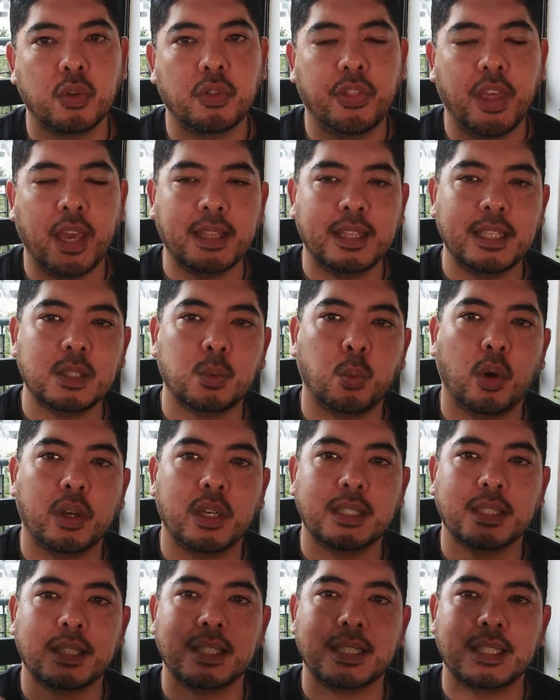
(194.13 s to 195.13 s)
that is what
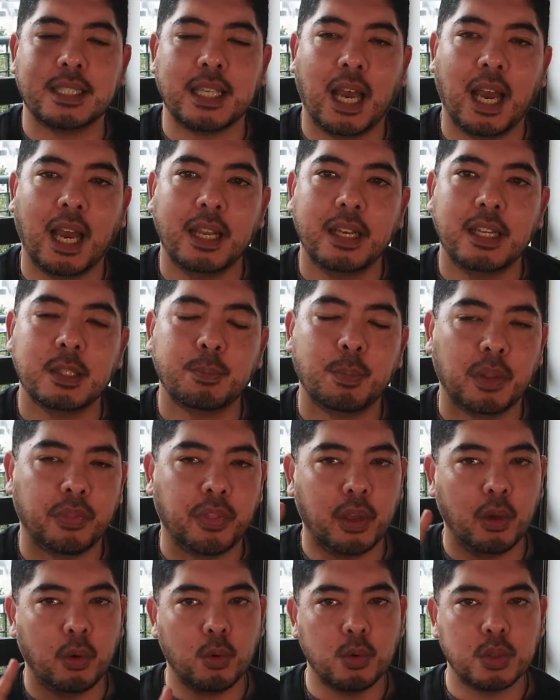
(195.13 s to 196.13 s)
its design is, but
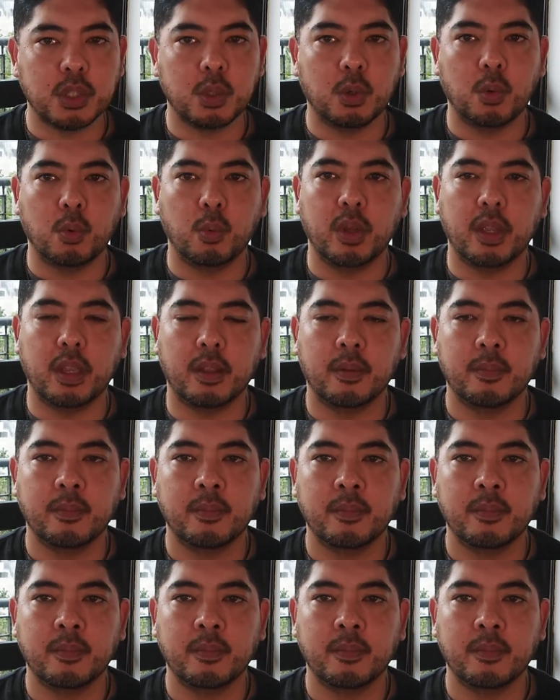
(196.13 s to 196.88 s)
they're also aware